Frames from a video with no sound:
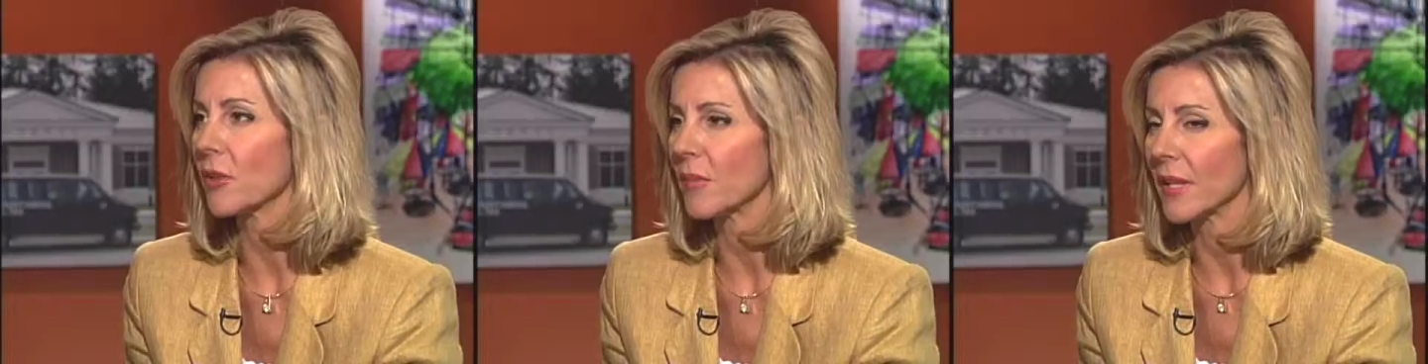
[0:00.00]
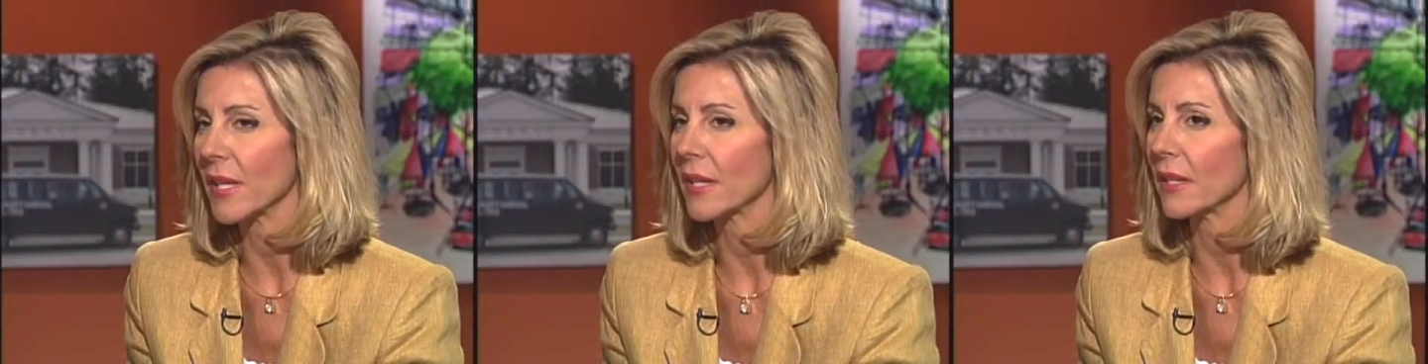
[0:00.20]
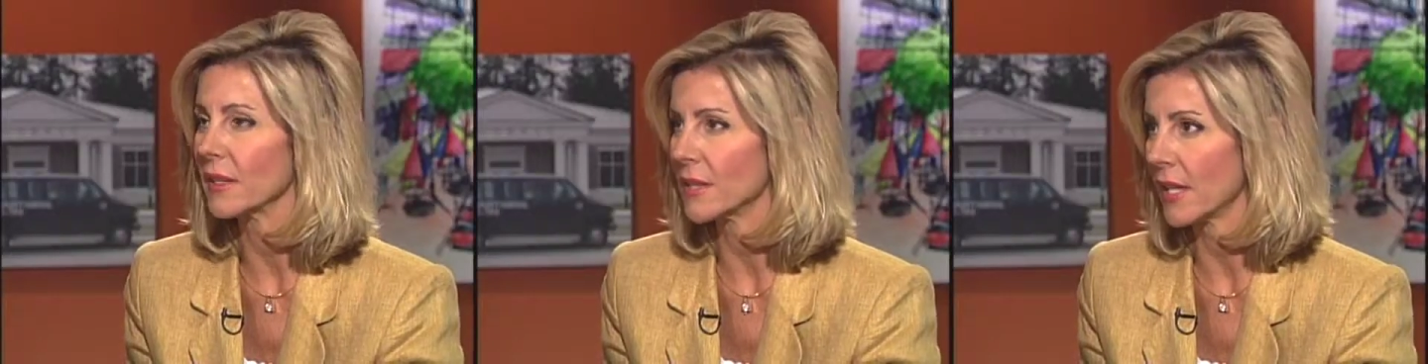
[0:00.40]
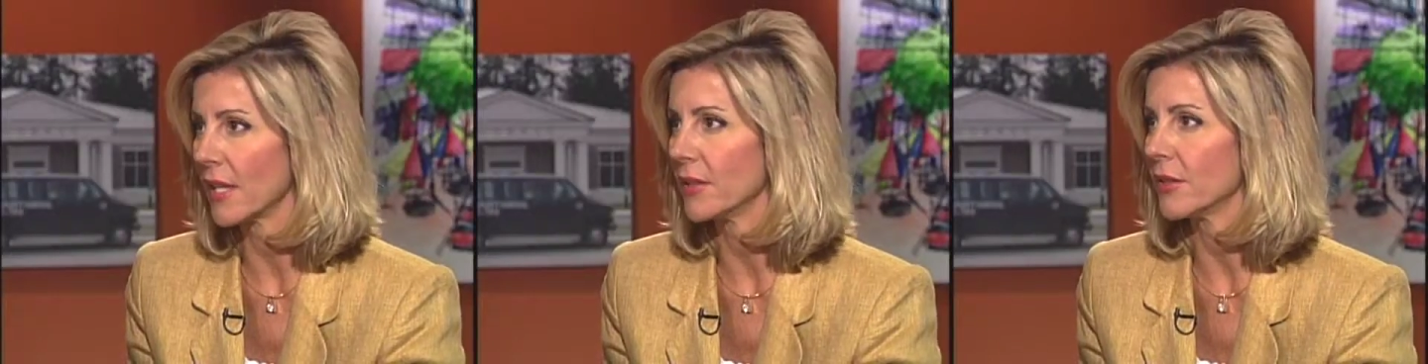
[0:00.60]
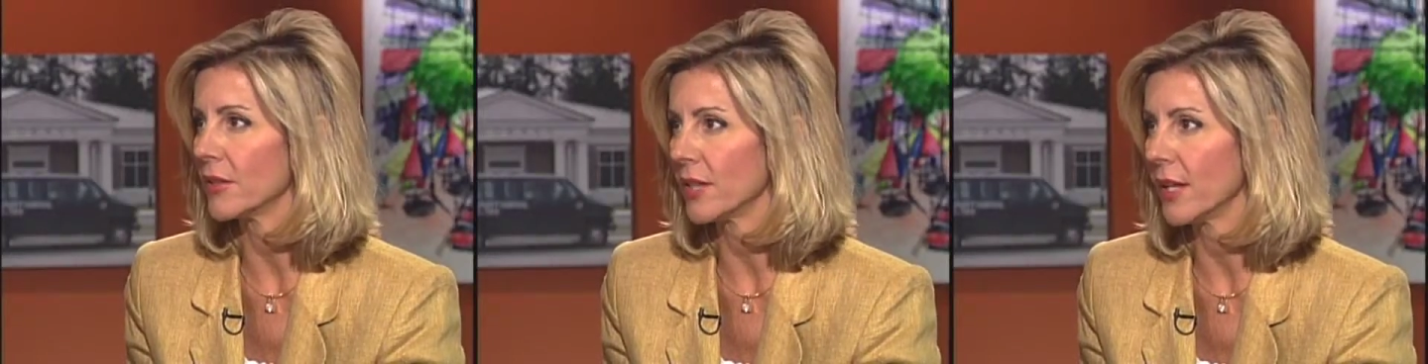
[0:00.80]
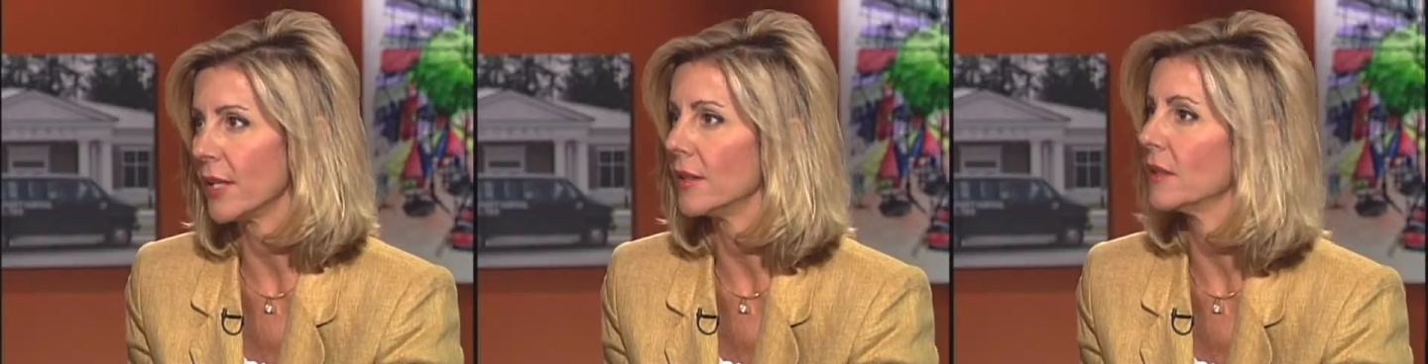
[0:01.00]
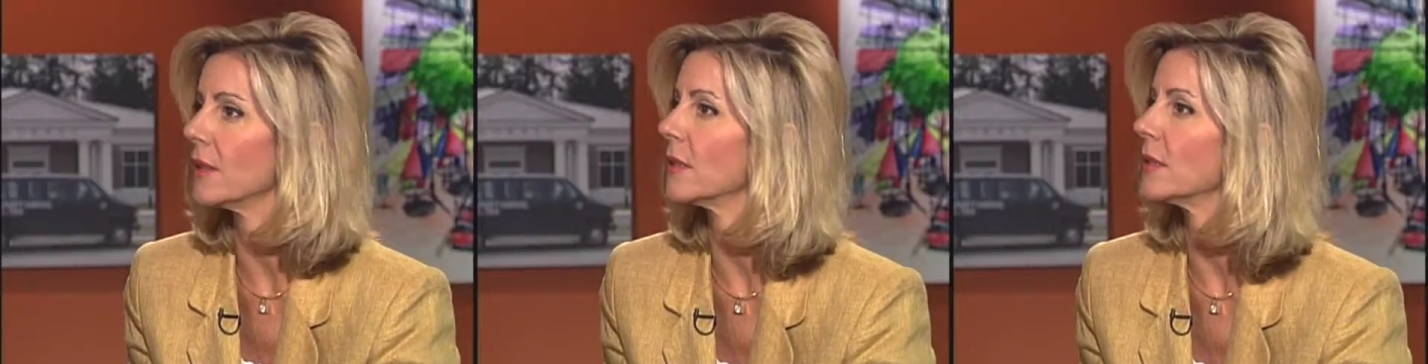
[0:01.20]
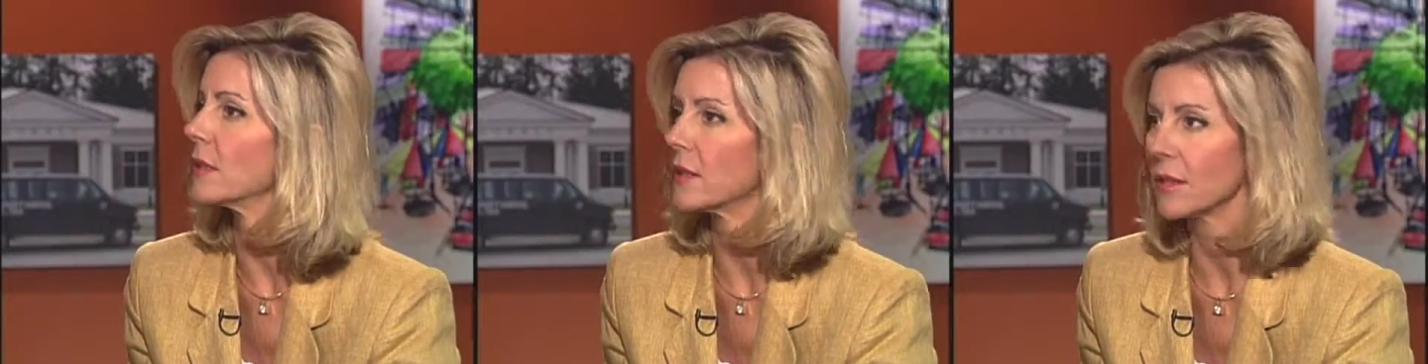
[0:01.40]
are beginning to entertain
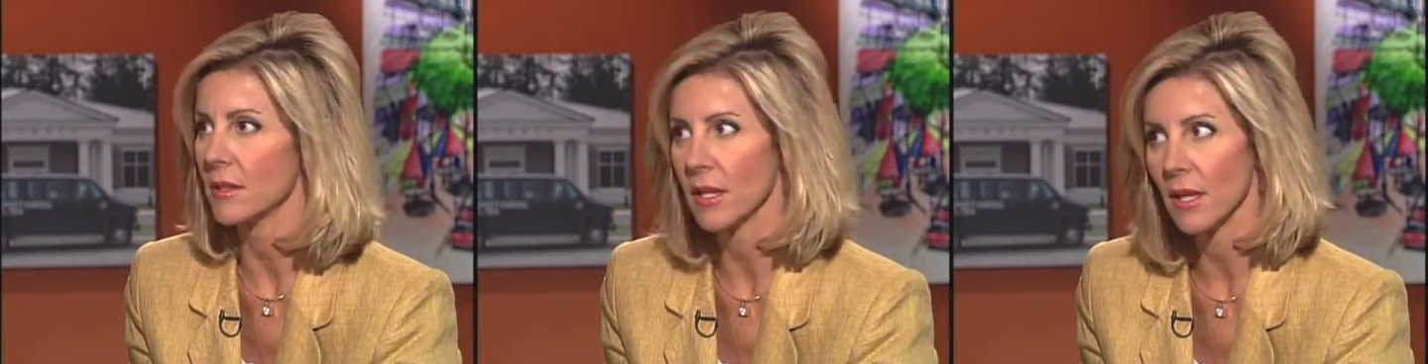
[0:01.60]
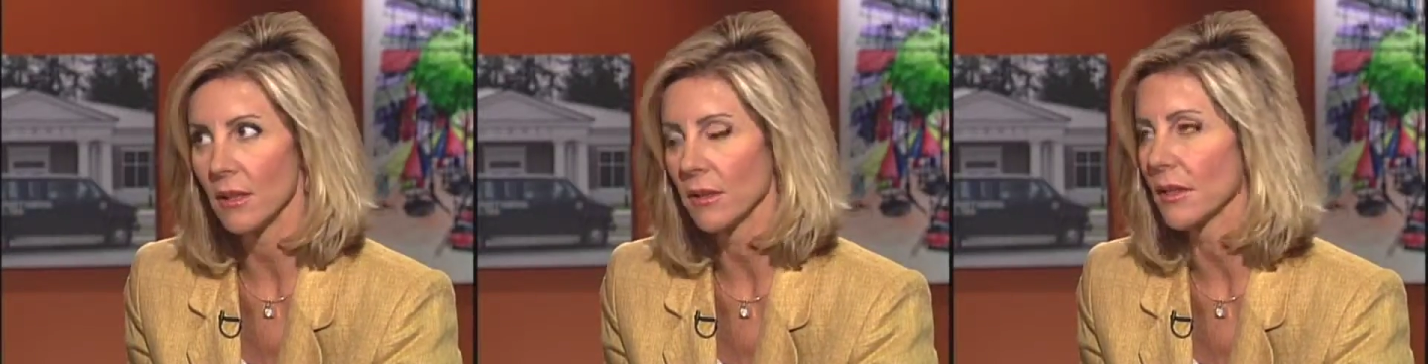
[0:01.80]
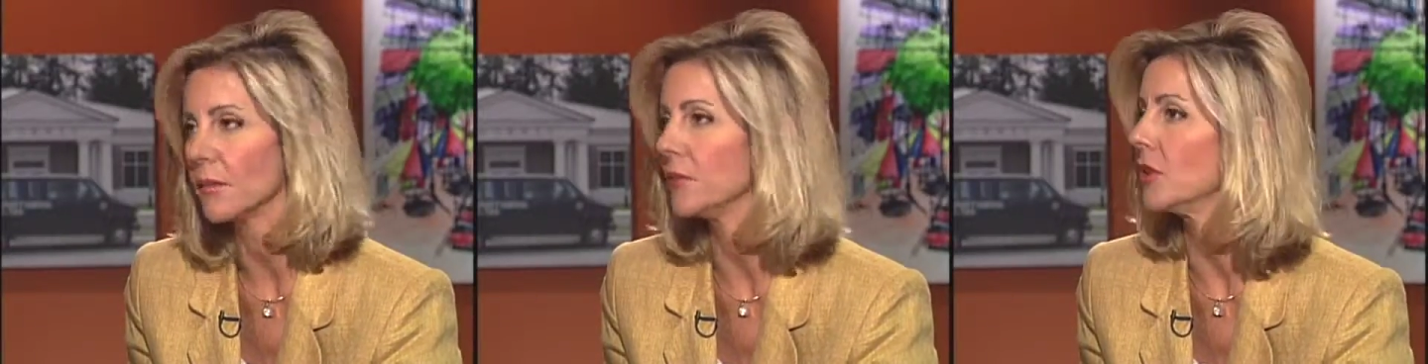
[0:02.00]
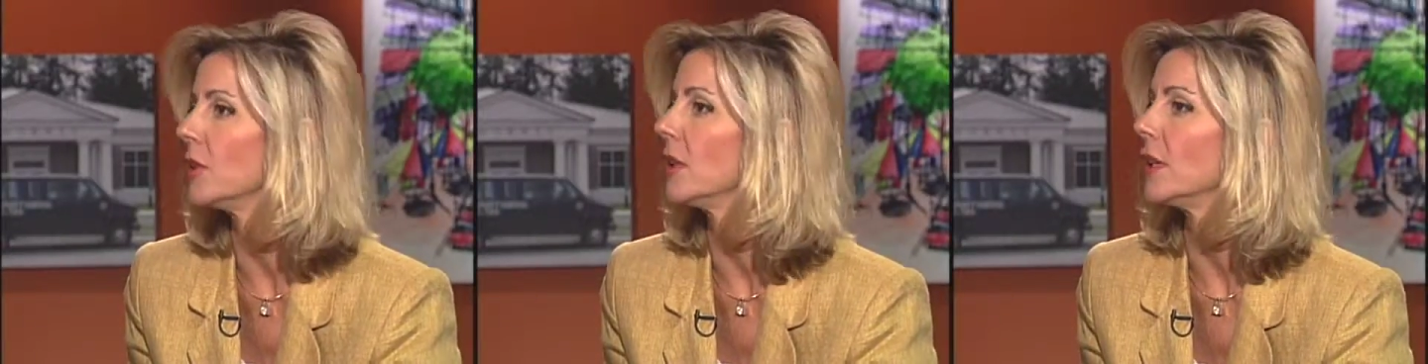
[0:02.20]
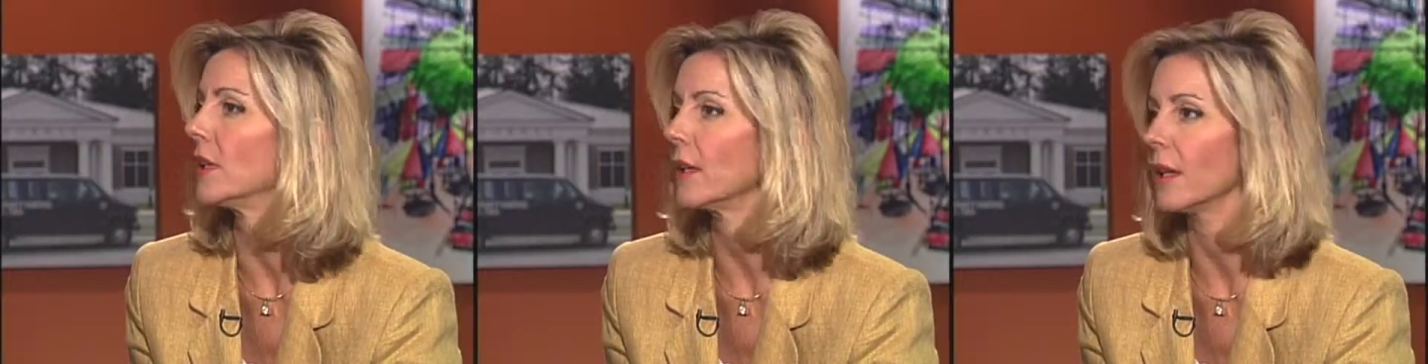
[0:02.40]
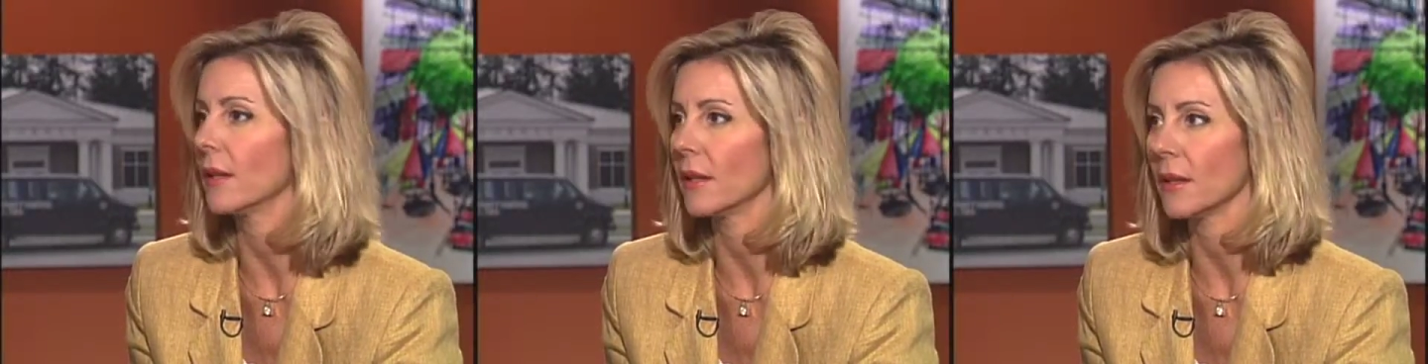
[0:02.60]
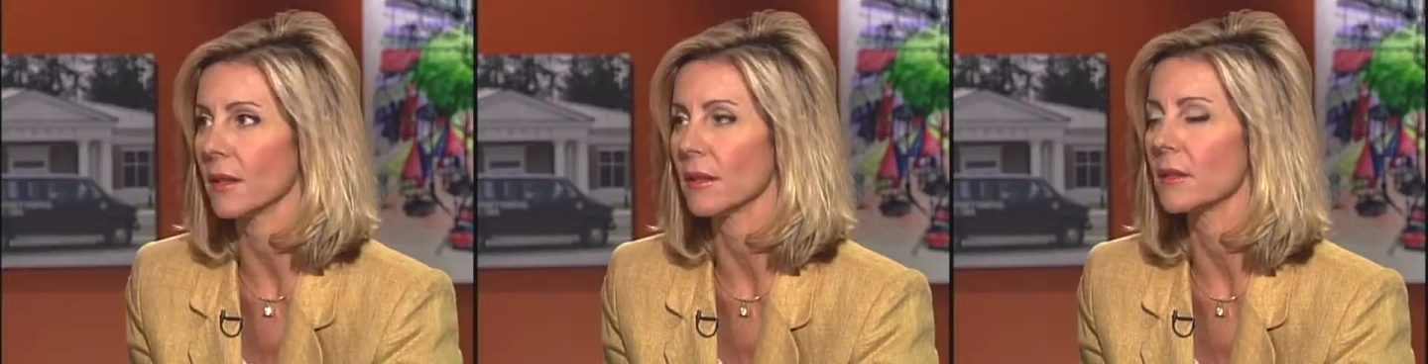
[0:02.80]
the telecommuting and